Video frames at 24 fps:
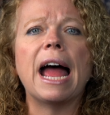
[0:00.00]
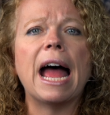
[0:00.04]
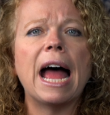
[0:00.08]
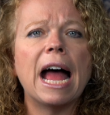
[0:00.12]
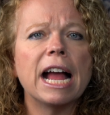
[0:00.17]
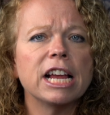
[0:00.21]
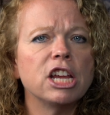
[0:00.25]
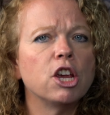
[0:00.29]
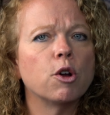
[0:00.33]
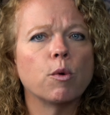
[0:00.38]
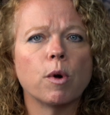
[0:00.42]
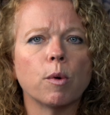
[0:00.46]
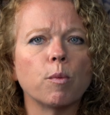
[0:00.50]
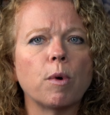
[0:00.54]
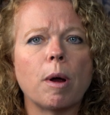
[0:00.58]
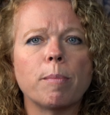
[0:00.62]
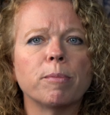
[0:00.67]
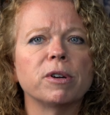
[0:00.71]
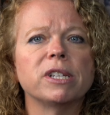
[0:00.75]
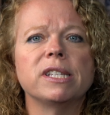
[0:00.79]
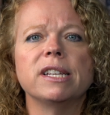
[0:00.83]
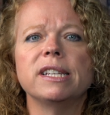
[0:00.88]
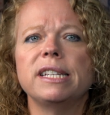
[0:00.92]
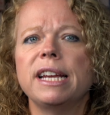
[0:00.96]
accurate
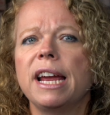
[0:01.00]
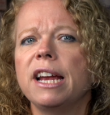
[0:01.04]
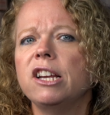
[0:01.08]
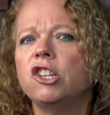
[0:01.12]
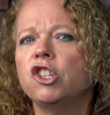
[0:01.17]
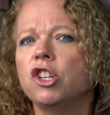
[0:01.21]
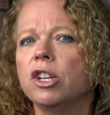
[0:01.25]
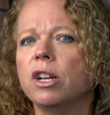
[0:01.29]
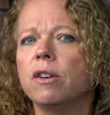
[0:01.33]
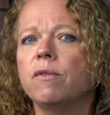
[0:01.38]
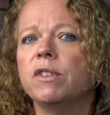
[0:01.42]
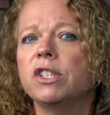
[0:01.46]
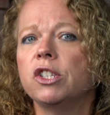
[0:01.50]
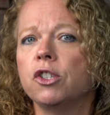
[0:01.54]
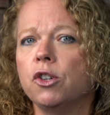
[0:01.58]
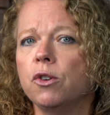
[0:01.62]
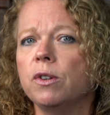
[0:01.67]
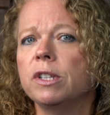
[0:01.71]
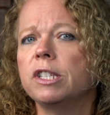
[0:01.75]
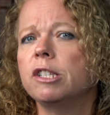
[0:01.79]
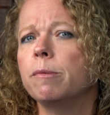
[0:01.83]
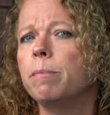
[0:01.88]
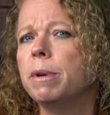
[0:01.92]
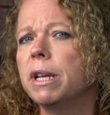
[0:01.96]
representation of a
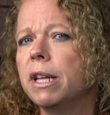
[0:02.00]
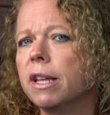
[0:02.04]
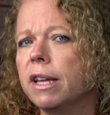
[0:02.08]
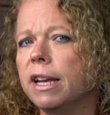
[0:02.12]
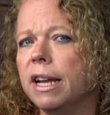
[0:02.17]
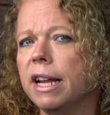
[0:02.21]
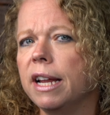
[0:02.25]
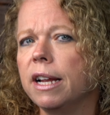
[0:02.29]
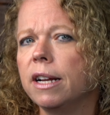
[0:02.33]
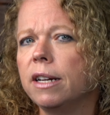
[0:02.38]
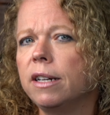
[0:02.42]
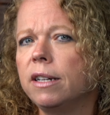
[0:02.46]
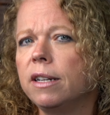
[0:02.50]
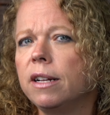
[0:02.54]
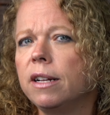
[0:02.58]
student's ability.